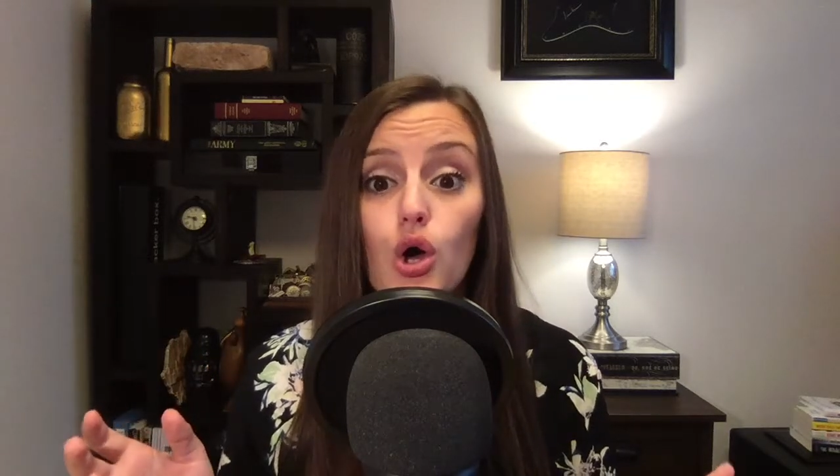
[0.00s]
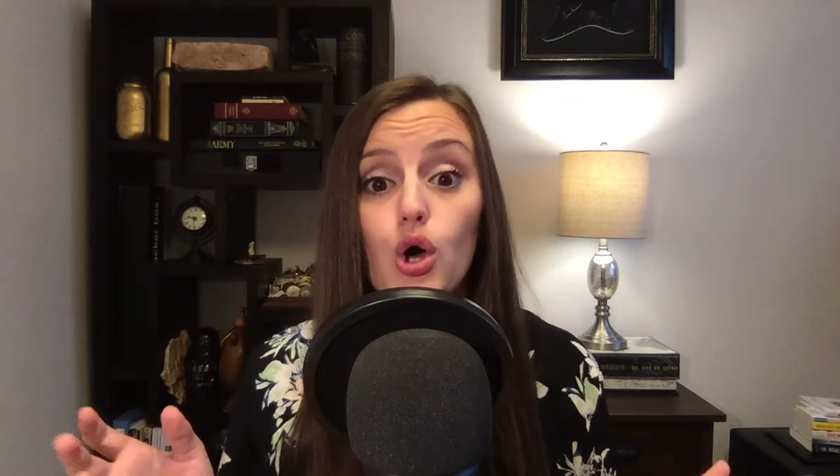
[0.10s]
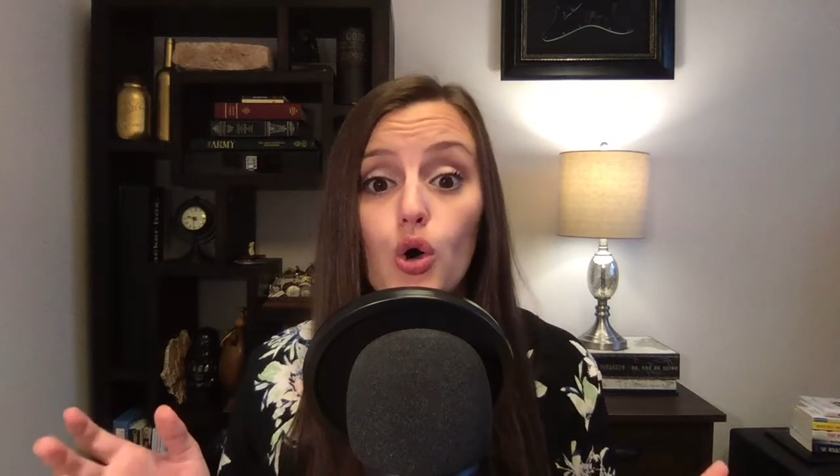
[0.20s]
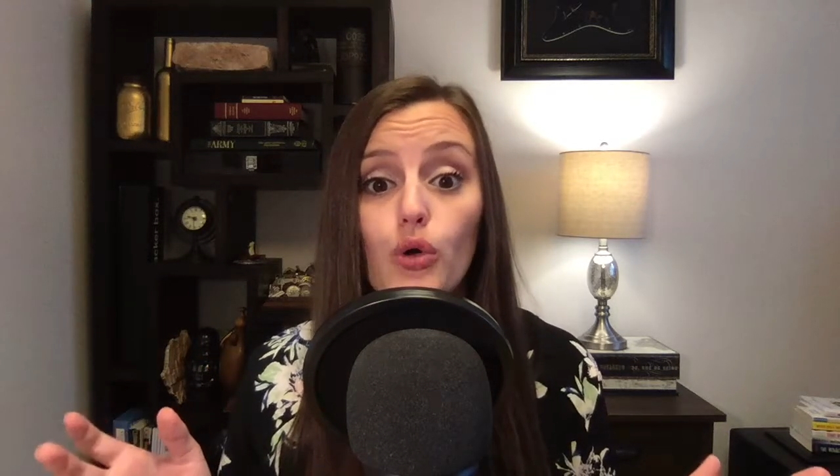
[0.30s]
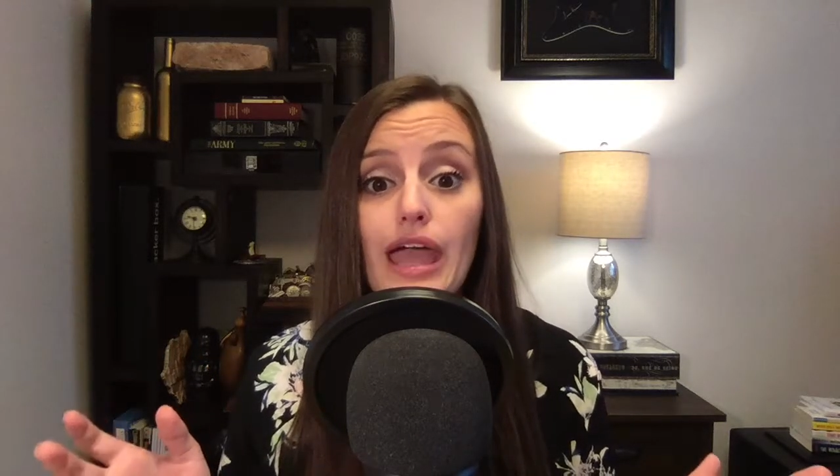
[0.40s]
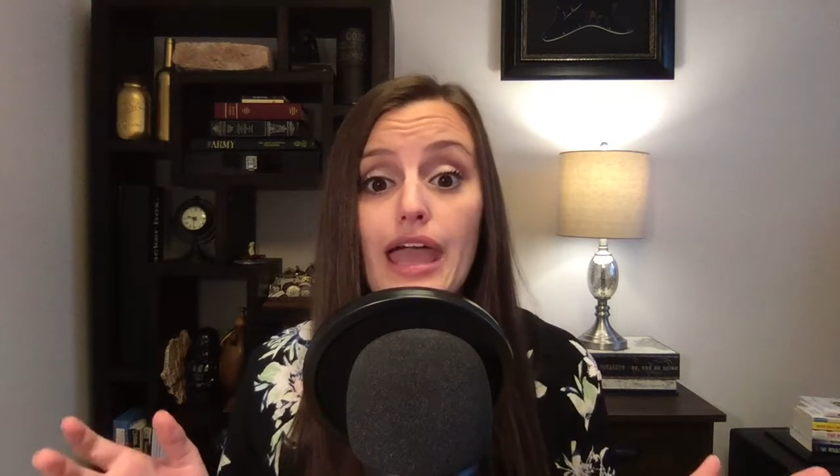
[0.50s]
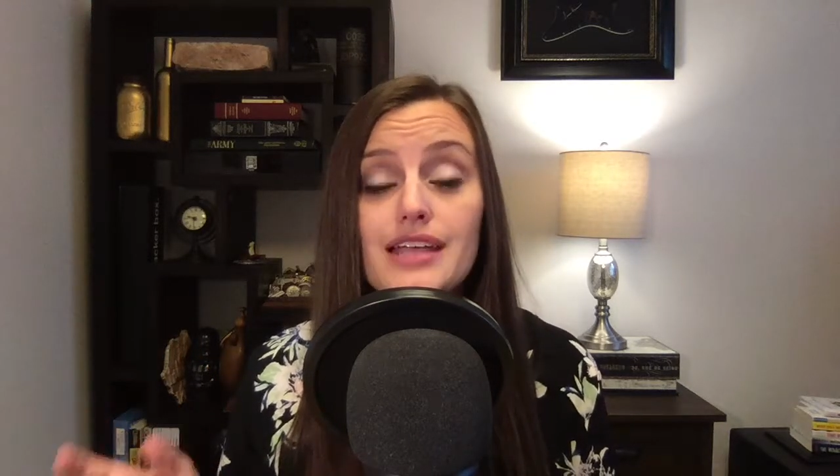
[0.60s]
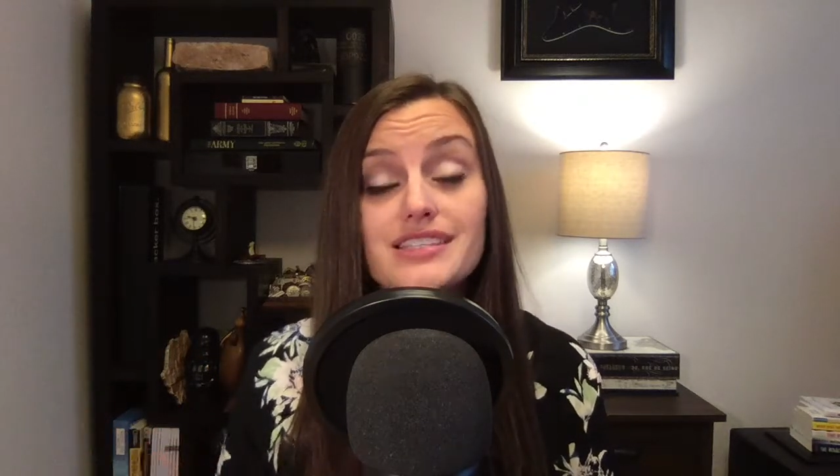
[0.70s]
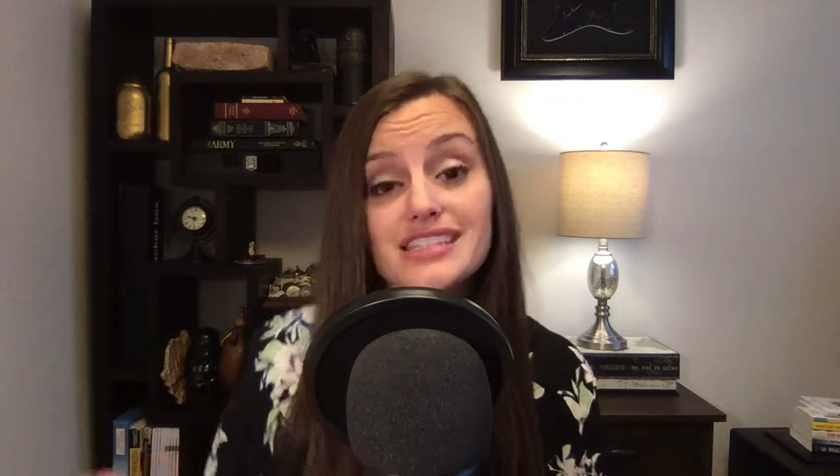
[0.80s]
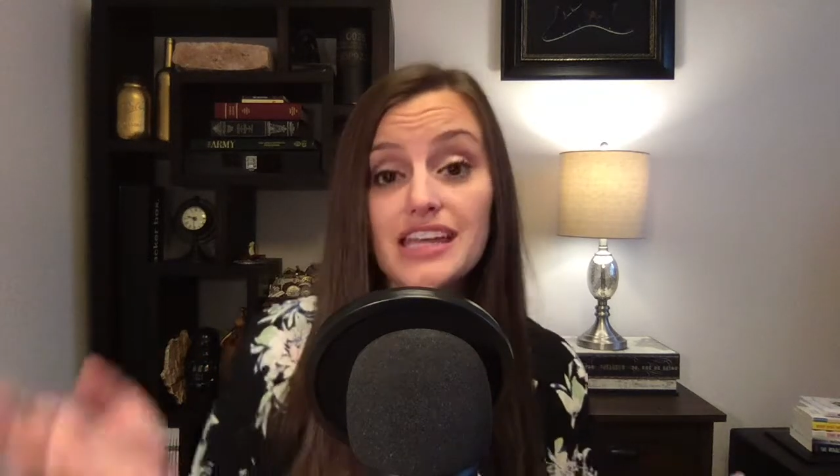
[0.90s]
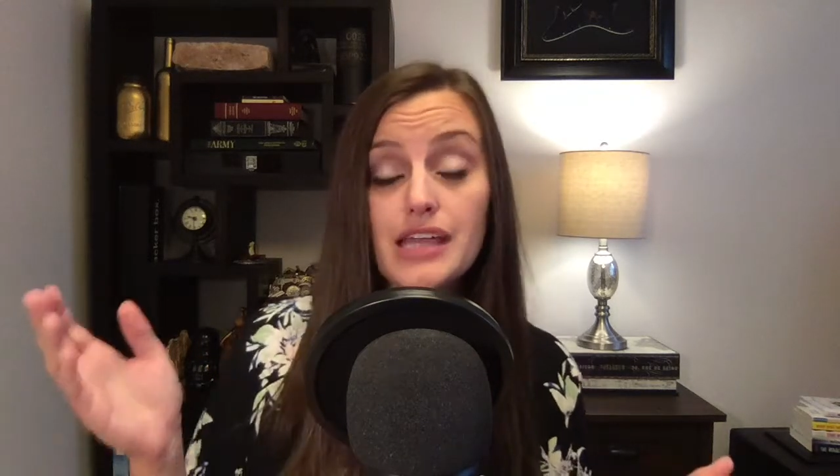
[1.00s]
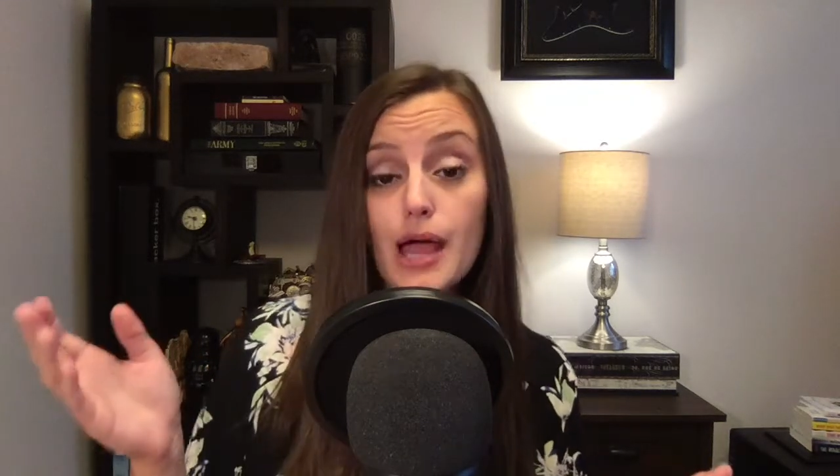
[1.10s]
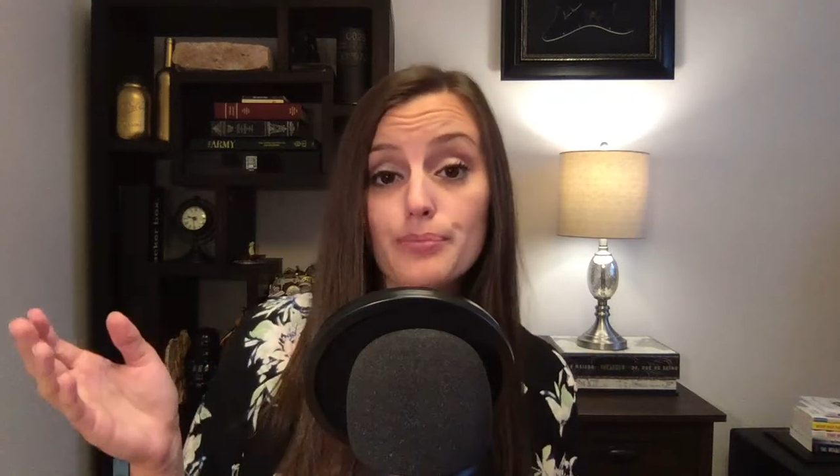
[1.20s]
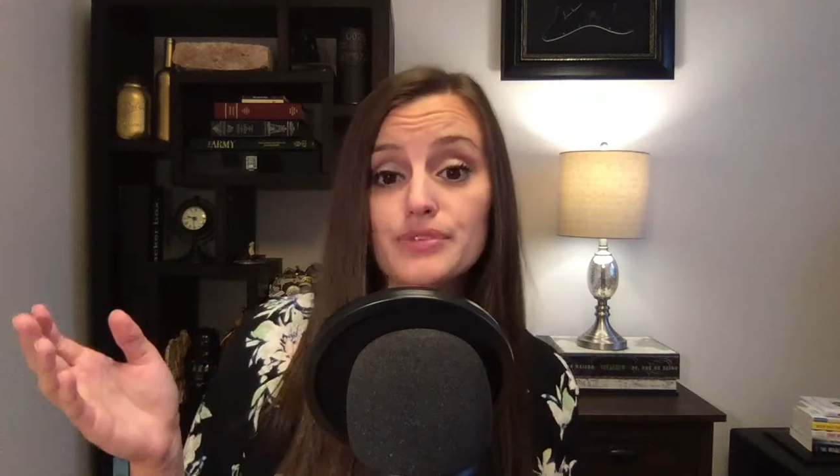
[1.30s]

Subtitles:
okay, stand up,